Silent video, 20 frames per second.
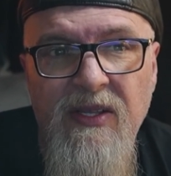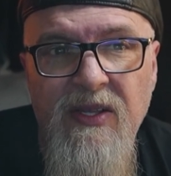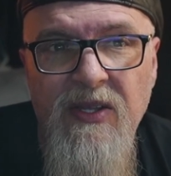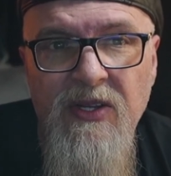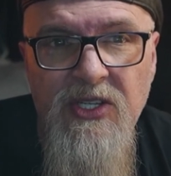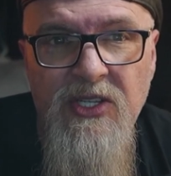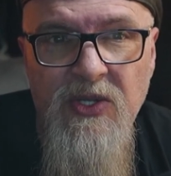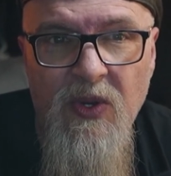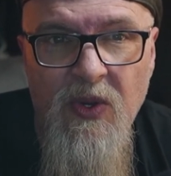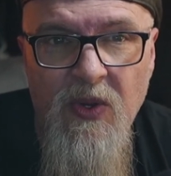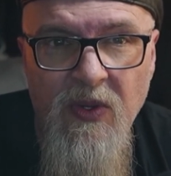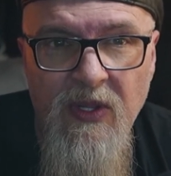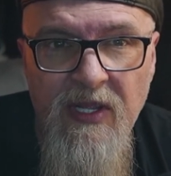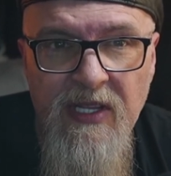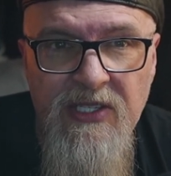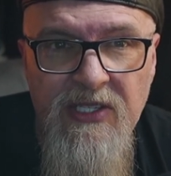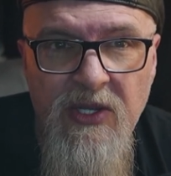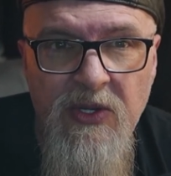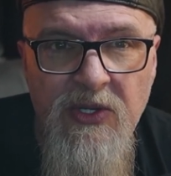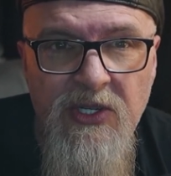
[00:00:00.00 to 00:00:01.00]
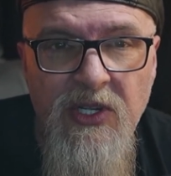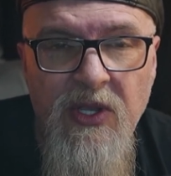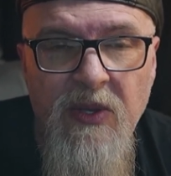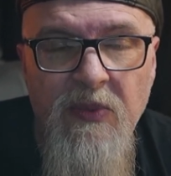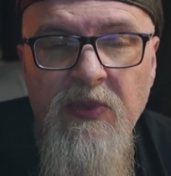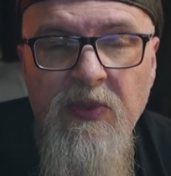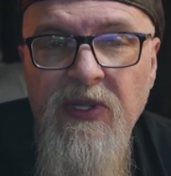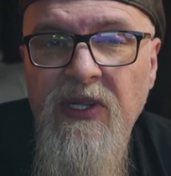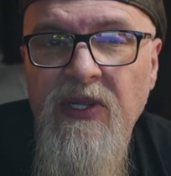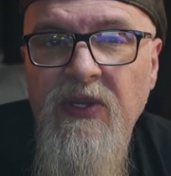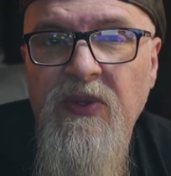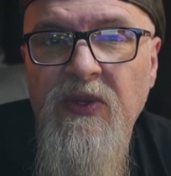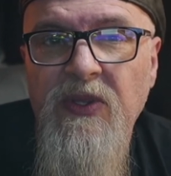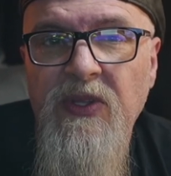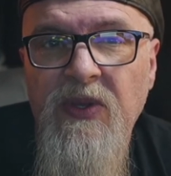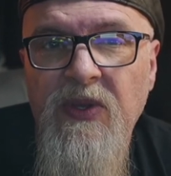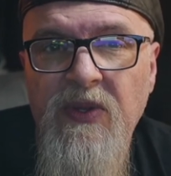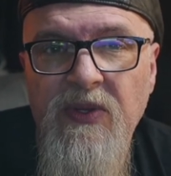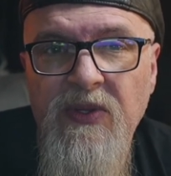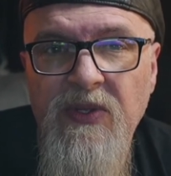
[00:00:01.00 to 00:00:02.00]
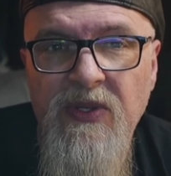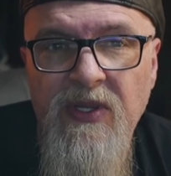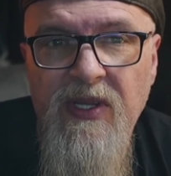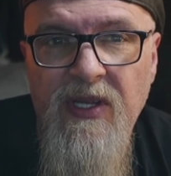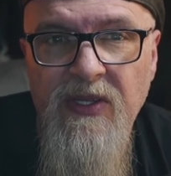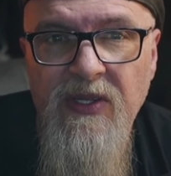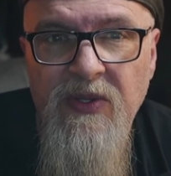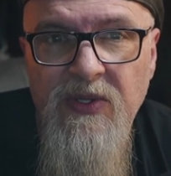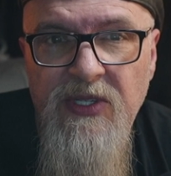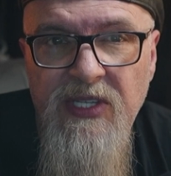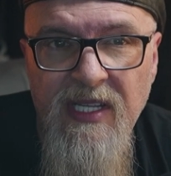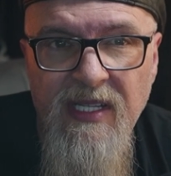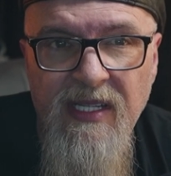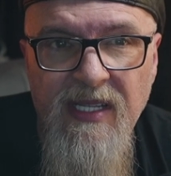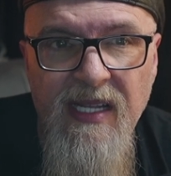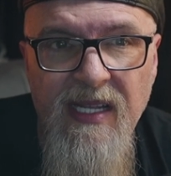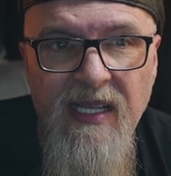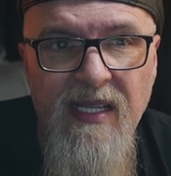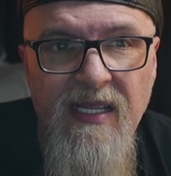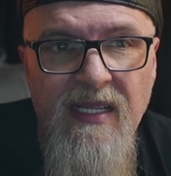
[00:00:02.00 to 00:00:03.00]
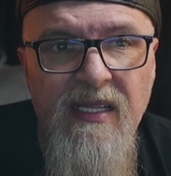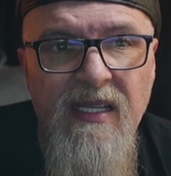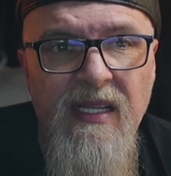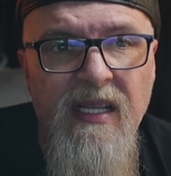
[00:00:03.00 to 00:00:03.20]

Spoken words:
control and socio-political utility.